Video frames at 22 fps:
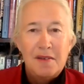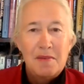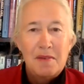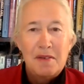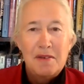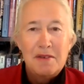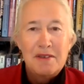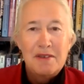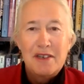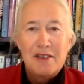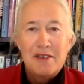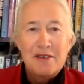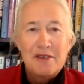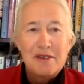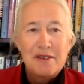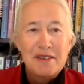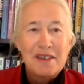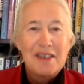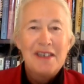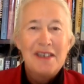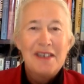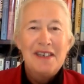I don't.
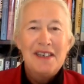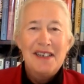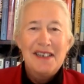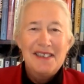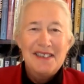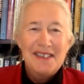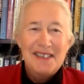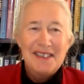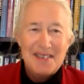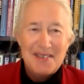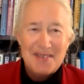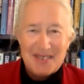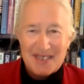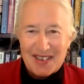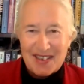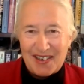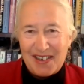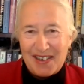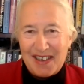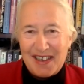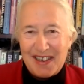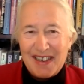
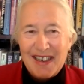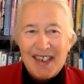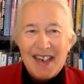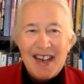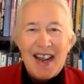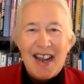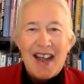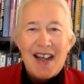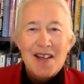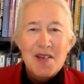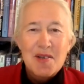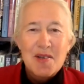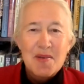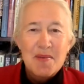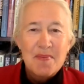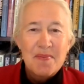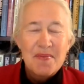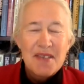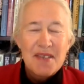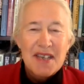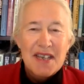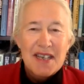Sorry.
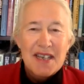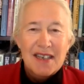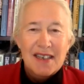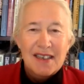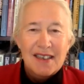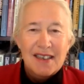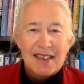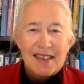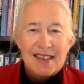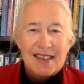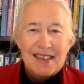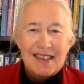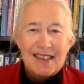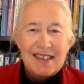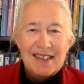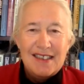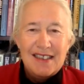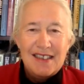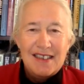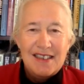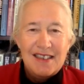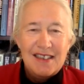Um, it,
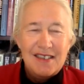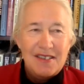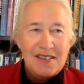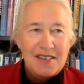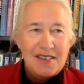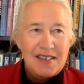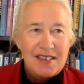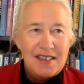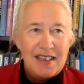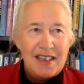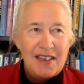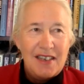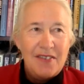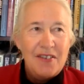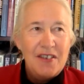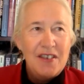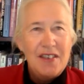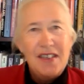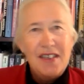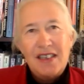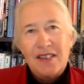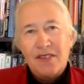it,
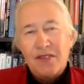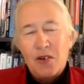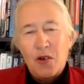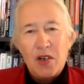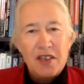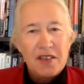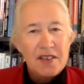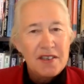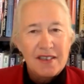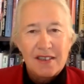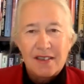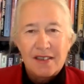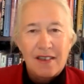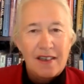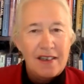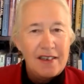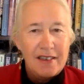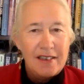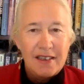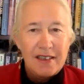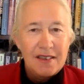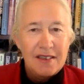given if oil's
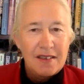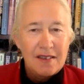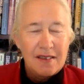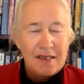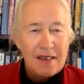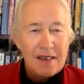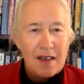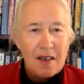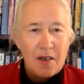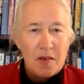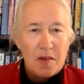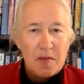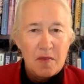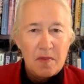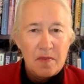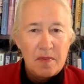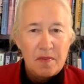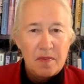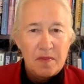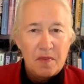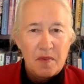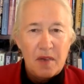declining, um,
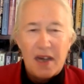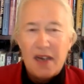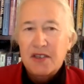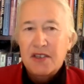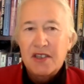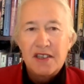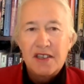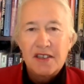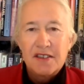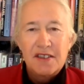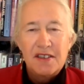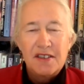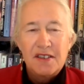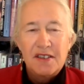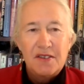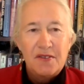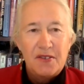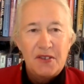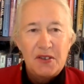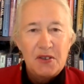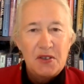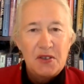rationing's in the
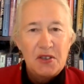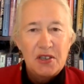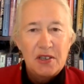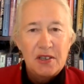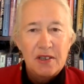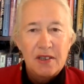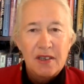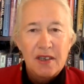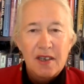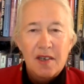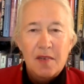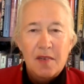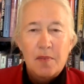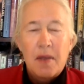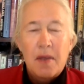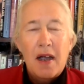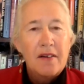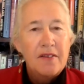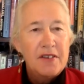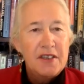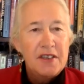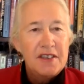future,
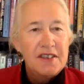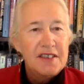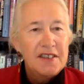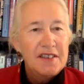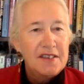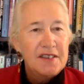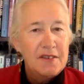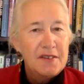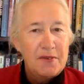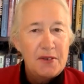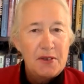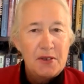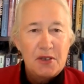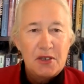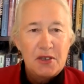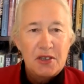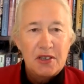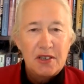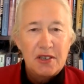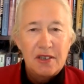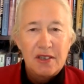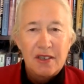poverty's in the
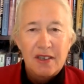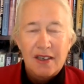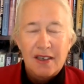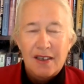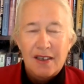future,